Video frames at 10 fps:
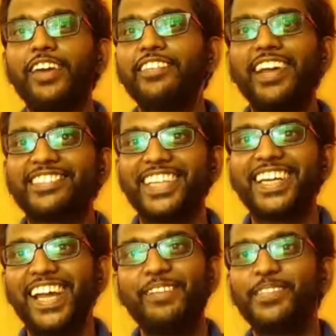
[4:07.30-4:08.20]
whatever I've
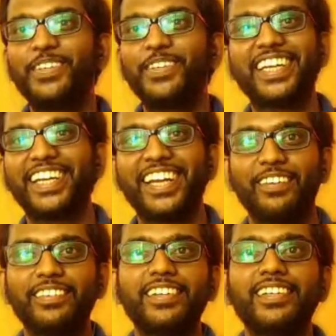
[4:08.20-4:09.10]
studied, I'm using it
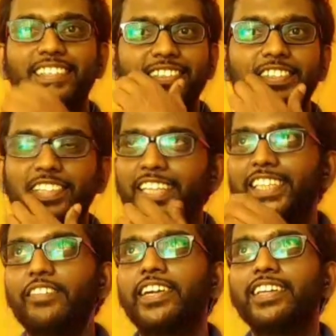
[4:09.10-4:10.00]
now. So
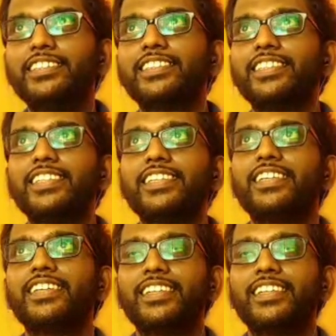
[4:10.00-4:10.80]
that's how it is.